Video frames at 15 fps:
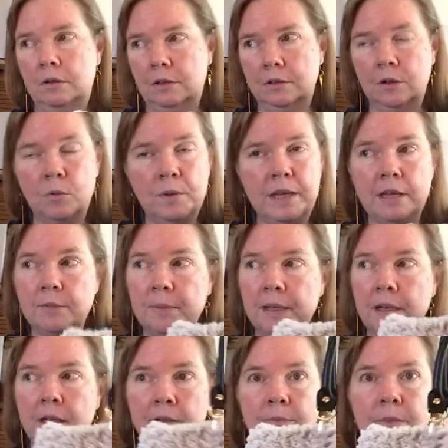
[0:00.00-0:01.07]
a week.
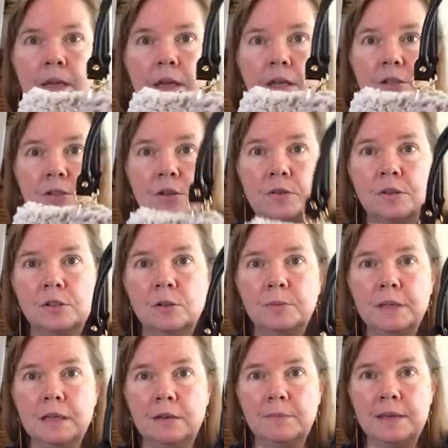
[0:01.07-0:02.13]
But so this will
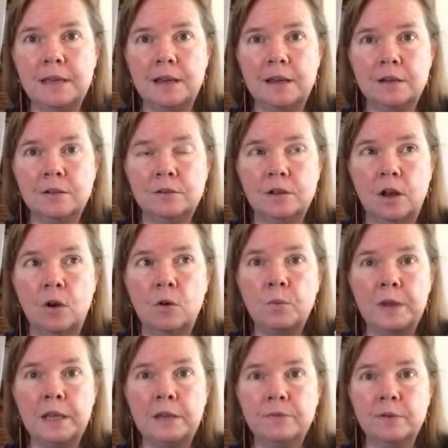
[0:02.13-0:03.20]
be coming out a
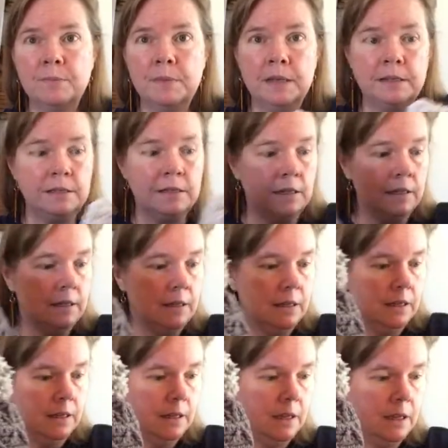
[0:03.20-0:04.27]
week from Monday,
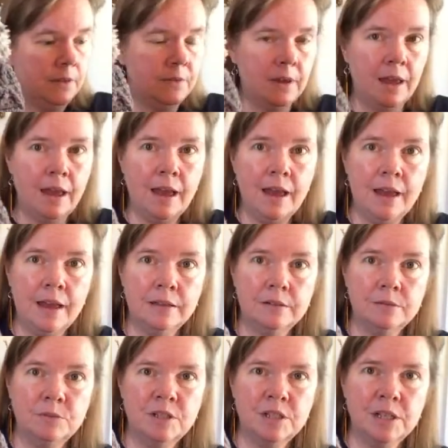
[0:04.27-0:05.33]
and the hat,
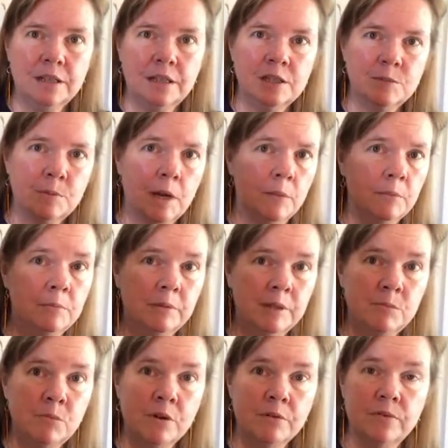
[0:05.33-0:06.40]
which I think is probably
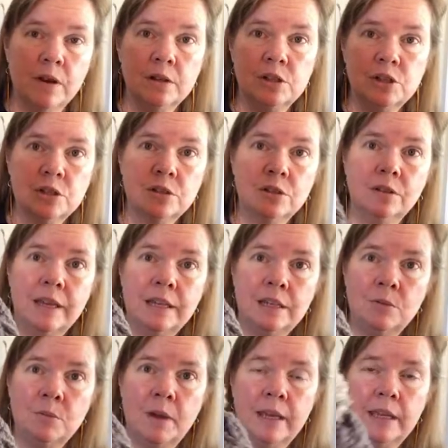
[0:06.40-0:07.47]
more functional
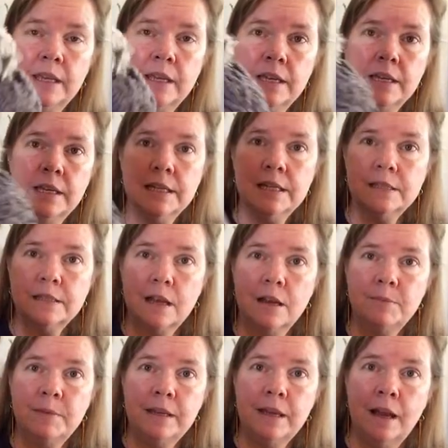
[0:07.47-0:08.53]
anyway, is
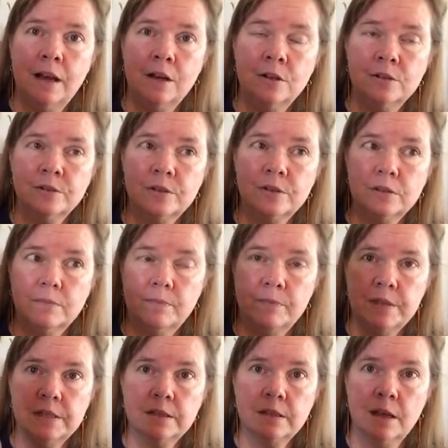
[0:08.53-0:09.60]
coming out
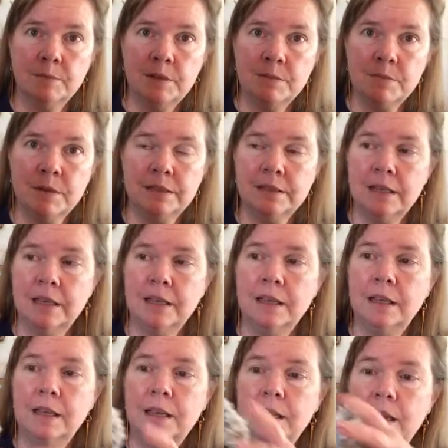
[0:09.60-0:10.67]
this coming Monday.
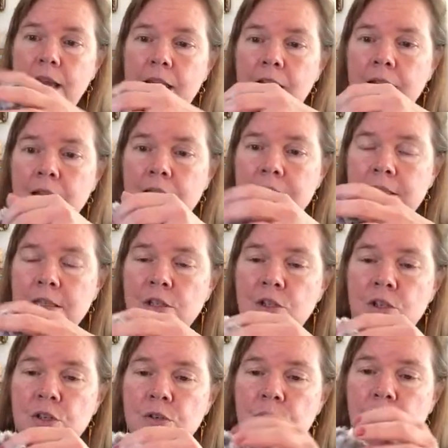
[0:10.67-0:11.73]
And I did
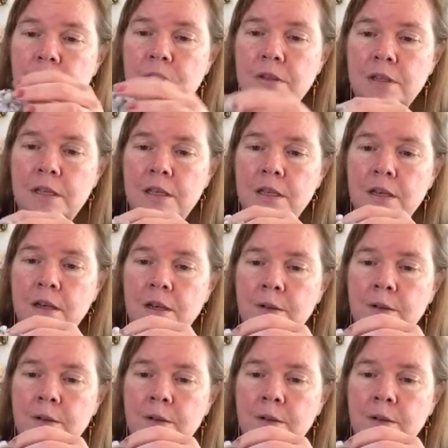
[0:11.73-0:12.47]
use the